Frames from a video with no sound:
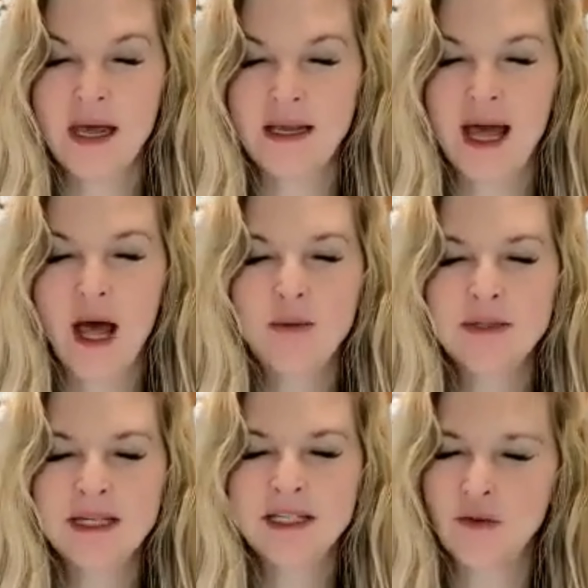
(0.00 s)
it
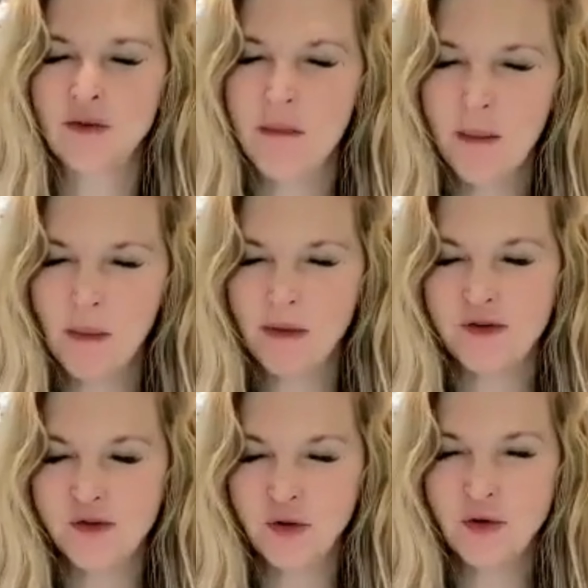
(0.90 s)
helps us to remember the
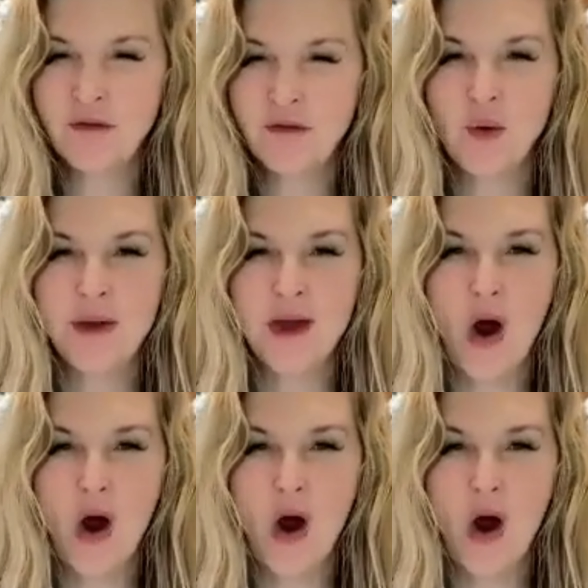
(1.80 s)
truth of who we